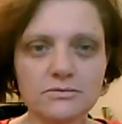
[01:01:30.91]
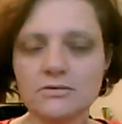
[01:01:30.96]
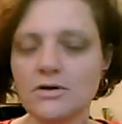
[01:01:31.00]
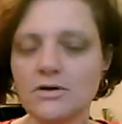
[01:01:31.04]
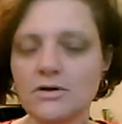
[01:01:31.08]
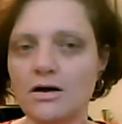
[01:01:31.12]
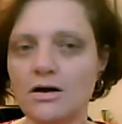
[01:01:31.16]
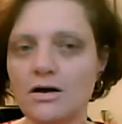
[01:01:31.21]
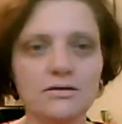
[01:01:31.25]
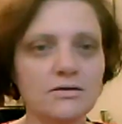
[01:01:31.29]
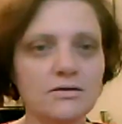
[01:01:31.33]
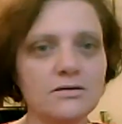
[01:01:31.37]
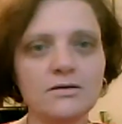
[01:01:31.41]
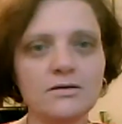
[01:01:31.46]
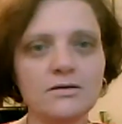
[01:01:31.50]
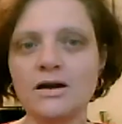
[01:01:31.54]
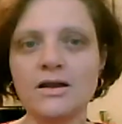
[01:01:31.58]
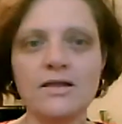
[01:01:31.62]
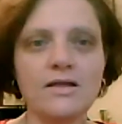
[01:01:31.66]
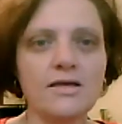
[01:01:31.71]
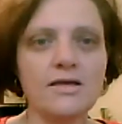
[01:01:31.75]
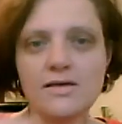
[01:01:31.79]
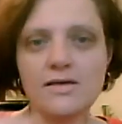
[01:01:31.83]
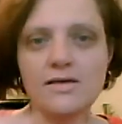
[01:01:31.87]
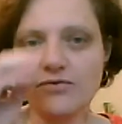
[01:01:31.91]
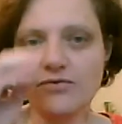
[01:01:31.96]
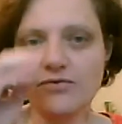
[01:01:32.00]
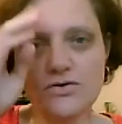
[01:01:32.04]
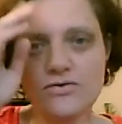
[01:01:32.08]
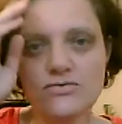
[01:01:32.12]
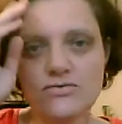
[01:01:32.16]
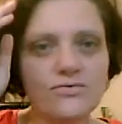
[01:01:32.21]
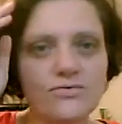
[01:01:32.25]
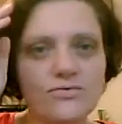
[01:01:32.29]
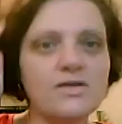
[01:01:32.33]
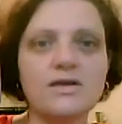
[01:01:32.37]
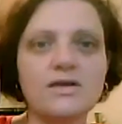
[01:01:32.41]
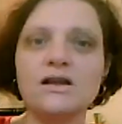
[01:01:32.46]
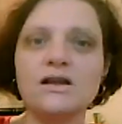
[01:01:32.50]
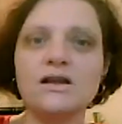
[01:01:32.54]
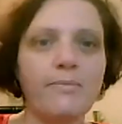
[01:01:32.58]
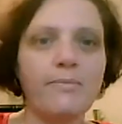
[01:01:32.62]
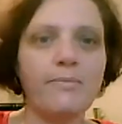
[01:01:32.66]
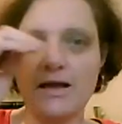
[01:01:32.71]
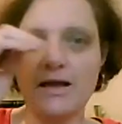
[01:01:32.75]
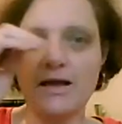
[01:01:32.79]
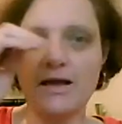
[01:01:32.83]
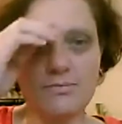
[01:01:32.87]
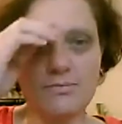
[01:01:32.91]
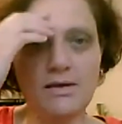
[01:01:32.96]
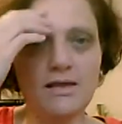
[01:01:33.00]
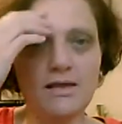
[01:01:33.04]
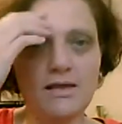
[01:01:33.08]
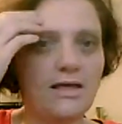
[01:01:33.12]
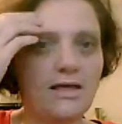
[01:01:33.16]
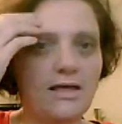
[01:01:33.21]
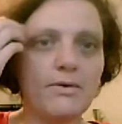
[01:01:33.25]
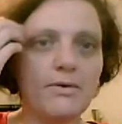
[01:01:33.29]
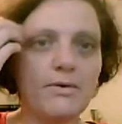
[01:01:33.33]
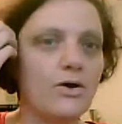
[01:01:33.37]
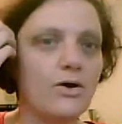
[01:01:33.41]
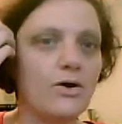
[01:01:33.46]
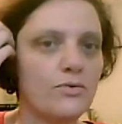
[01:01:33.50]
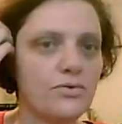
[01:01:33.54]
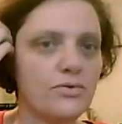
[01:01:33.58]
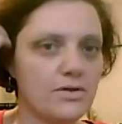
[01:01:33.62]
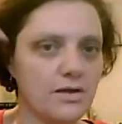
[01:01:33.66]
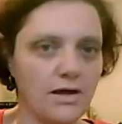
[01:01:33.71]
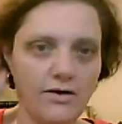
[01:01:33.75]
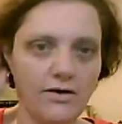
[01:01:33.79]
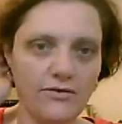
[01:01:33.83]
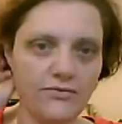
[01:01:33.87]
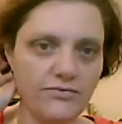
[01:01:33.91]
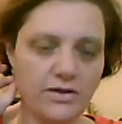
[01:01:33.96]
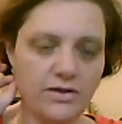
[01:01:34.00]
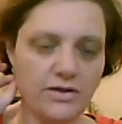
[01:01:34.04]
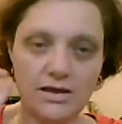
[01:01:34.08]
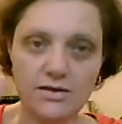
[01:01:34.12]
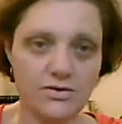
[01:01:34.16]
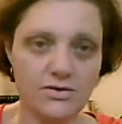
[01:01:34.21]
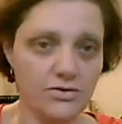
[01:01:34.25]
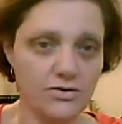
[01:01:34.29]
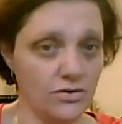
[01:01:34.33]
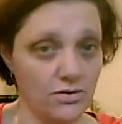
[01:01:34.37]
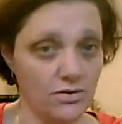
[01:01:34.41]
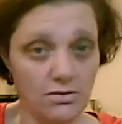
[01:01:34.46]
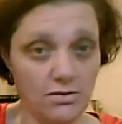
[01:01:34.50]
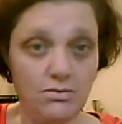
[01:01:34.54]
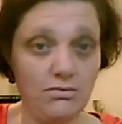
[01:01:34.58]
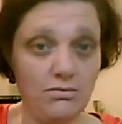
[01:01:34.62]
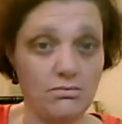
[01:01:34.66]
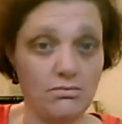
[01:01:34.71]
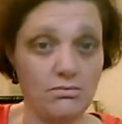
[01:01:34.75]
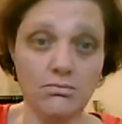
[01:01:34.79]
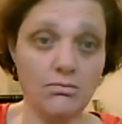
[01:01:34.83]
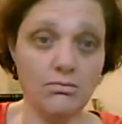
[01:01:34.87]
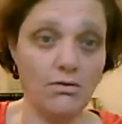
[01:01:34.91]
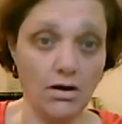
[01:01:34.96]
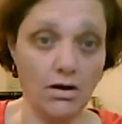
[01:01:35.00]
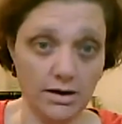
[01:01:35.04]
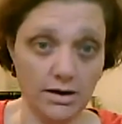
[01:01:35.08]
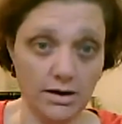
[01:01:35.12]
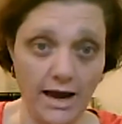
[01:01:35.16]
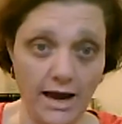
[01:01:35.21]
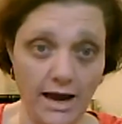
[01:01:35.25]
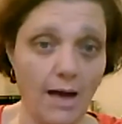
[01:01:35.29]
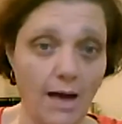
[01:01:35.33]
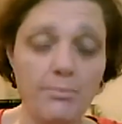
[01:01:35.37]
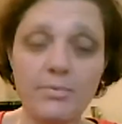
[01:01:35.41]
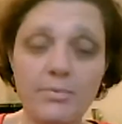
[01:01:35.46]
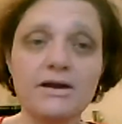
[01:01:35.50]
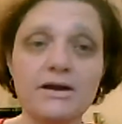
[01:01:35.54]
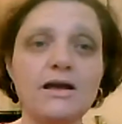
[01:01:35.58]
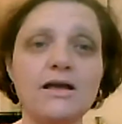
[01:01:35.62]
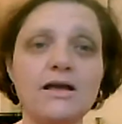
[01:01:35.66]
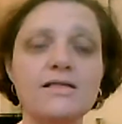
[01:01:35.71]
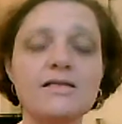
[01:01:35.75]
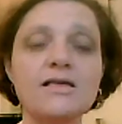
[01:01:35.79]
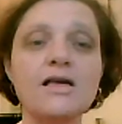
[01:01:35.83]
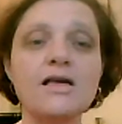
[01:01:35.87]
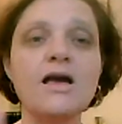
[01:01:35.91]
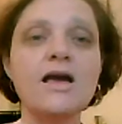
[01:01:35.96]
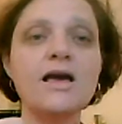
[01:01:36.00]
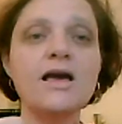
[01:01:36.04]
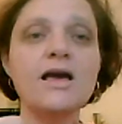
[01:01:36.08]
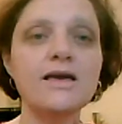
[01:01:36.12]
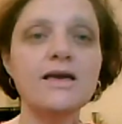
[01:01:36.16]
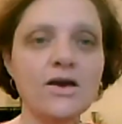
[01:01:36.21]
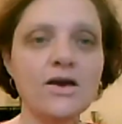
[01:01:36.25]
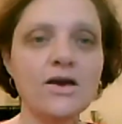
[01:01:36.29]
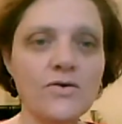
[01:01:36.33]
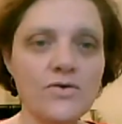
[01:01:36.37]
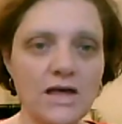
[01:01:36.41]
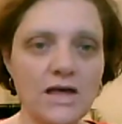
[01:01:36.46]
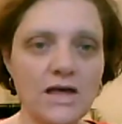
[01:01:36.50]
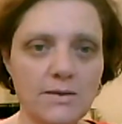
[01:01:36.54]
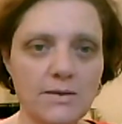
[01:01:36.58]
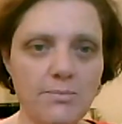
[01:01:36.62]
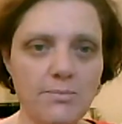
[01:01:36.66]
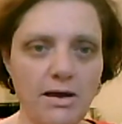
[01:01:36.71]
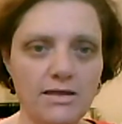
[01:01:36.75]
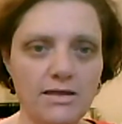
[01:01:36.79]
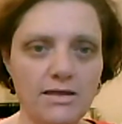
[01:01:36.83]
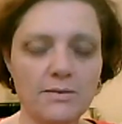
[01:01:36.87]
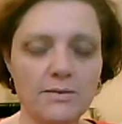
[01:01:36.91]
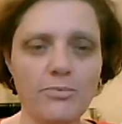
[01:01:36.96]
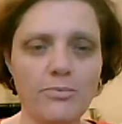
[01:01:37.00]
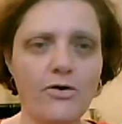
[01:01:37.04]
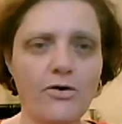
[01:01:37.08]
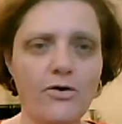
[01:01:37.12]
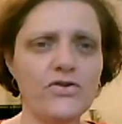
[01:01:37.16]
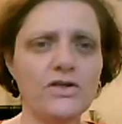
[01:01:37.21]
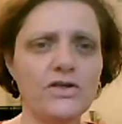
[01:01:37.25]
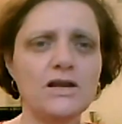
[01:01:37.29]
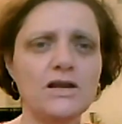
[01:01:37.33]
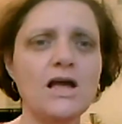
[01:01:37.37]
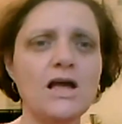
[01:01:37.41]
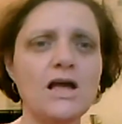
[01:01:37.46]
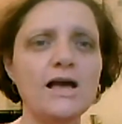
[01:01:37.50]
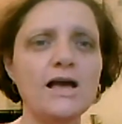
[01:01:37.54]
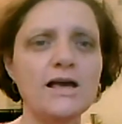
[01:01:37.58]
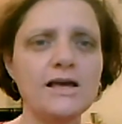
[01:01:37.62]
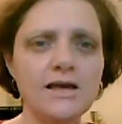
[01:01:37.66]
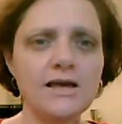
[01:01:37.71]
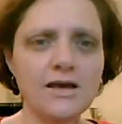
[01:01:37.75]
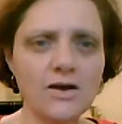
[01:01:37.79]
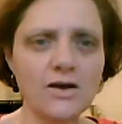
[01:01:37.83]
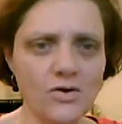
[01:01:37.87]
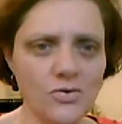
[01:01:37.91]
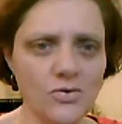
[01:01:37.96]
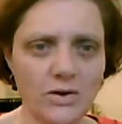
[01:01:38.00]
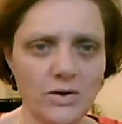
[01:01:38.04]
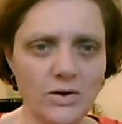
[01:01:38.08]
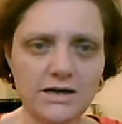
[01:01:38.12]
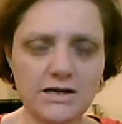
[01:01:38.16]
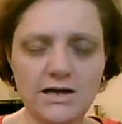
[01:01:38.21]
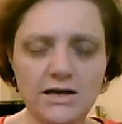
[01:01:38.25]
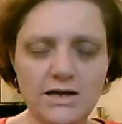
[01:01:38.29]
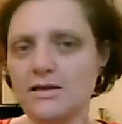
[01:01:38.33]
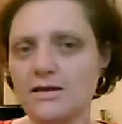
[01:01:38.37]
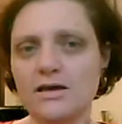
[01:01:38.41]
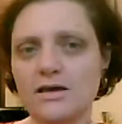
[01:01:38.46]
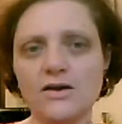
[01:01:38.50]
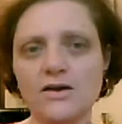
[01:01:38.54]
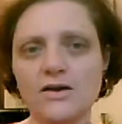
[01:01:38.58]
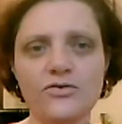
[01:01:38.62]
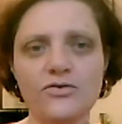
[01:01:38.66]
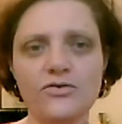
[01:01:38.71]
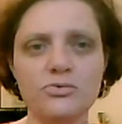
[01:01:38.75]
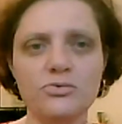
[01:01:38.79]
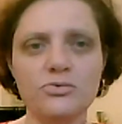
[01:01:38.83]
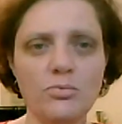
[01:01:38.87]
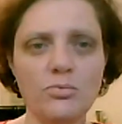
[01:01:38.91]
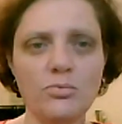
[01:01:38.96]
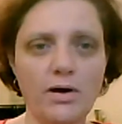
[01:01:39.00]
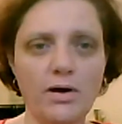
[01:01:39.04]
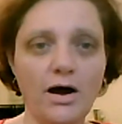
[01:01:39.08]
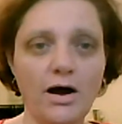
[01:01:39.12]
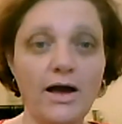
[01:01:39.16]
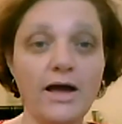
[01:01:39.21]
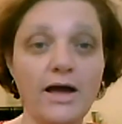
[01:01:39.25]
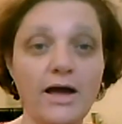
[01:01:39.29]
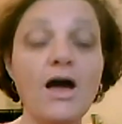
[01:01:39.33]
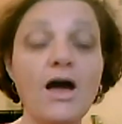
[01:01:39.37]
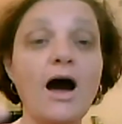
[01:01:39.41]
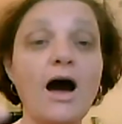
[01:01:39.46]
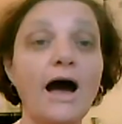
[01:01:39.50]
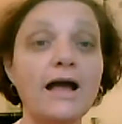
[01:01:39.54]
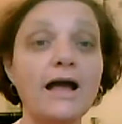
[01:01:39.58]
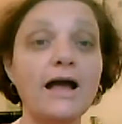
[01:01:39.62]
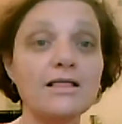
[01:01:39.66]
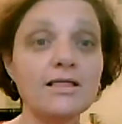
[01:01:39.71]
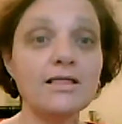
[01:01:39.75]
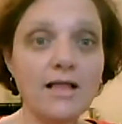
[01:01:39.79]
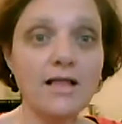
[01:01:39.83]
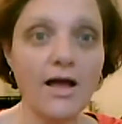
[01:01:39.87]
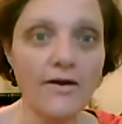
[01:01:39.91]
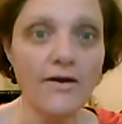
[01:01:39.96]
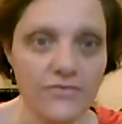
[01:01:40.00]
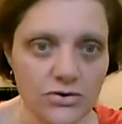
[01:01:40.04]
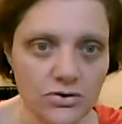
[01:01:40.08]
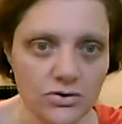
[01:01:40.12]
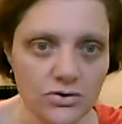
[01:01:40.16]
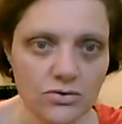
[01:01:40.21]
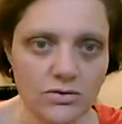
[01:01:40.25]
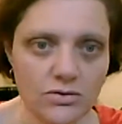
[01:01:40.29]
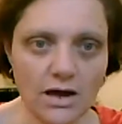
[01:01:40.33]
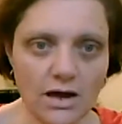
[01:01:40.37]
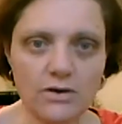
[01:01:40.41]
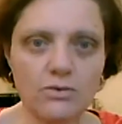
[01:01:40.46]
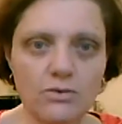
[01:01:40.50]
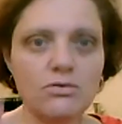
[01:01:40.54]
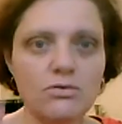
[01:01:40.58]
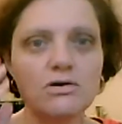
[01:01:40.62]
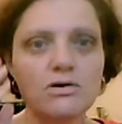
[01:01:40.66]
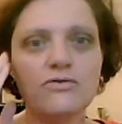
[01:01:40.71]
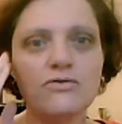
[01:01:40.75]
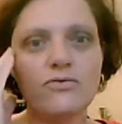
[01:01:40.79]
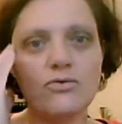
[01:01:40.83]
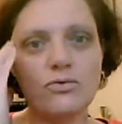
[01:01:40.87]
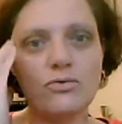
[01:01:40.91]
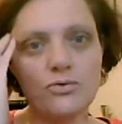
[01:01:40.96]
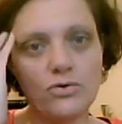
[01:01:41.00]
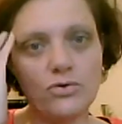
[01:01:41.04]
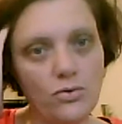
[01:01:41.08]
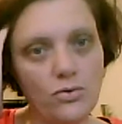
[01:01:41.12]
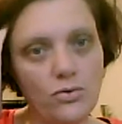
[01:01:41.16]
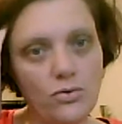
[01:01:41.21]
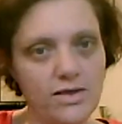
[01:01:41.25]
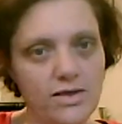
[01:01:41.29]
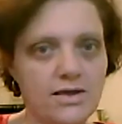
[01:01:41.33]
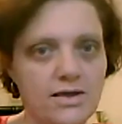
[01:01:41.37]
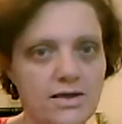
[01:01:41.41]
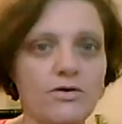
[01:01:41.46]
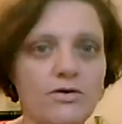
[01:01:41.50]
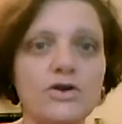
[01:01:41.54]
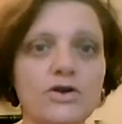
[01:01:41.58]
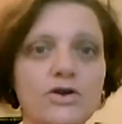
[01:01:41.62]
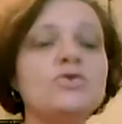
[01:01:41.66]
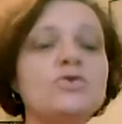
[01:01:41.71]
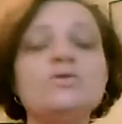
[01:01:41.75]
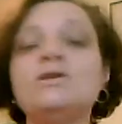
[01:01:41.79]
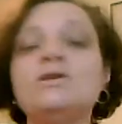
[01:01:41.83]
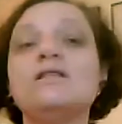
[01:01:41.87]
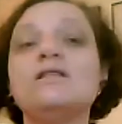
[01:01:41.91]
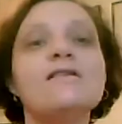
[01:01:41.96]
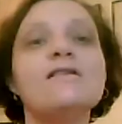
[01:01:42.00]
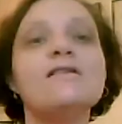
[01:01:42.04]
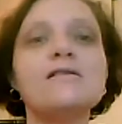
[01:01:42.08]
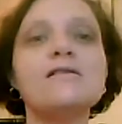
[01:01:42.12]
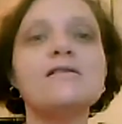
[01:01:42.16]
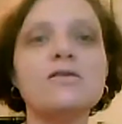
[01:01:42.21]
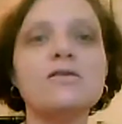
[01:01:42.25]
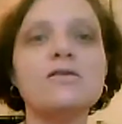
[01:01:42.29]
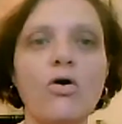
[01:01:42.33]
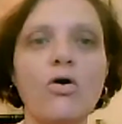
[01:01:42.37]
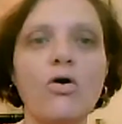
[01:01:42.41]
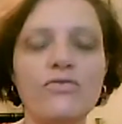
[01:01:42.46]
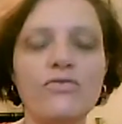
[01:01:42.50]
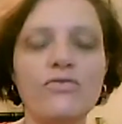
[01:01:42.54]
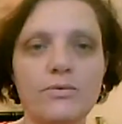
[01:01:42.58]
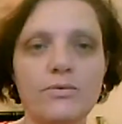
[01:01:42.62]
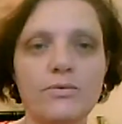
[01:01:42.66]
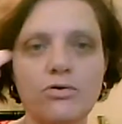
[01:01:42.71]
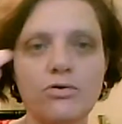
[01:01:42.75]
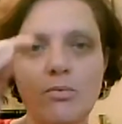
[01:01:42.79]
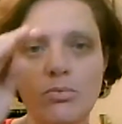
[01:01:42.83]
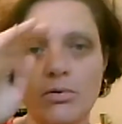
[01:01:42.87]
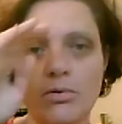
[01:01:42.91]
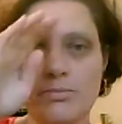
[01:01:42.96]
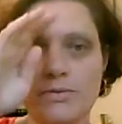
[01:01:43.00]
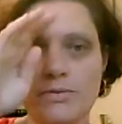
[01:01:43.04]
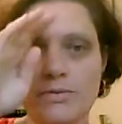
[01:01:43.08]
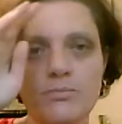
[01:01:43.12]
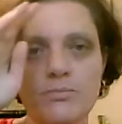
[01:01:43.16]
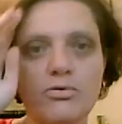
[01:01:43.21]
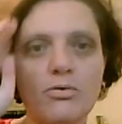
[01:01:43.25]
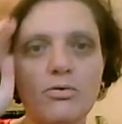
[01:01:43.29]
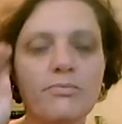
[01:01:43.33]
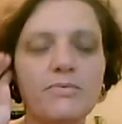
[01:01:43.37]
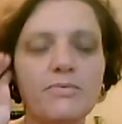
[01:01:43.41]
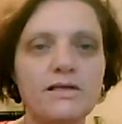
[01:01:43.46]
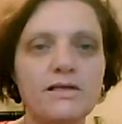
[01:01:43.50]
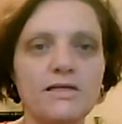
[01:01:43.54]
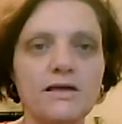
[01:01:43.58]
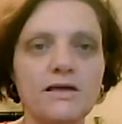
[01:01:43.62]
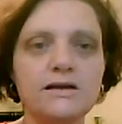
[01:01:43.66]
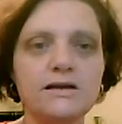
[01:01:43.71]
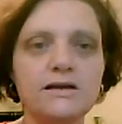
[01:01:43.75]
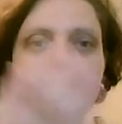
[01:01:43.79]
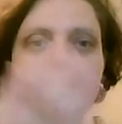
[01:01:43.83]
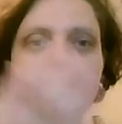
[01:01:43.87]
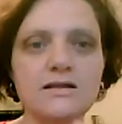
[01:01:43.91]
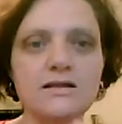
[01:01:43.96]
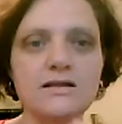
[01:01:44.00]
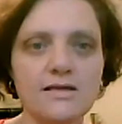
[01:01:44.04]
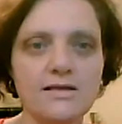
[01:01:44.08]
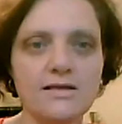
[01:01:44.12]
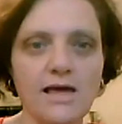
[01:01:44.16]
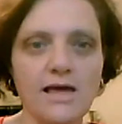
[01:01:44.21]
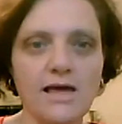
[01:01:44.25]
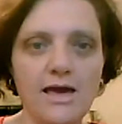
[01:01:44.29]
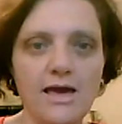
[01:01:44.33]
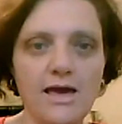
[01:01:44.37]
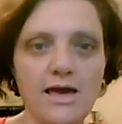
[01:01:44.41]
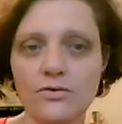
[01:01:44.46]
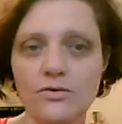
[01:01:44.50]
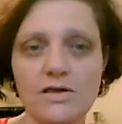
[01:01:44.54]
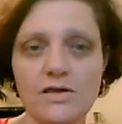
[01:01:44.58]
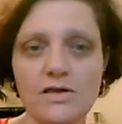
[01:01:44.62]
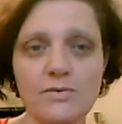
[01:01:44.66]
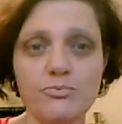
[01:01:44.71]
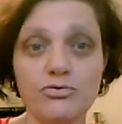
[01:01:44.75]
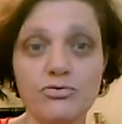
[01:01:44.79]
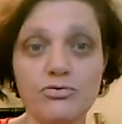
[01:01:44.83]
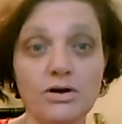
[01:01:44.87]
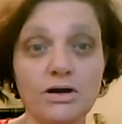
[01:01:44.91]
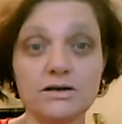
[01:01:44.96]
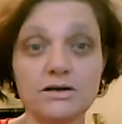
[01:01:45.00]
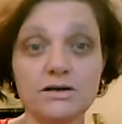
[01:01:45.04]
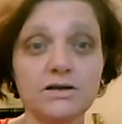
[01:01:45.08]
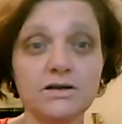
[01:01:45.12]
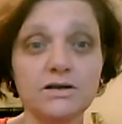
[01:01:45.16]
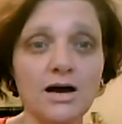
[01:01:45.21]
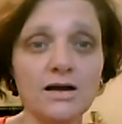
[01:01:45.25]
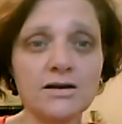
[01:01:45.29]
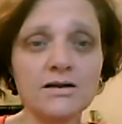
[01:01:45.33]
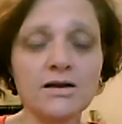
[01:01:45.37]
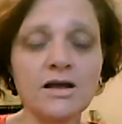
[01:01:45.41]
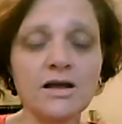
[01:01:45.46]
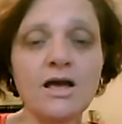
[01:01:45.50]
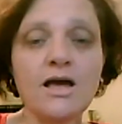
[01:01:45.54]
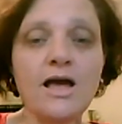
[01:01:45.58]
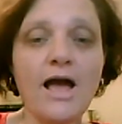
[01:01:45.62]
No, none of this. If you're interested, get back to me and let me know stuff. That's just not going to happen. It's here's how to pay the deposit. Here's what I need to hear from you by. I'd love to do that order for you, etc. You need to solve their problem. Their problem is that they need this cake or this product done,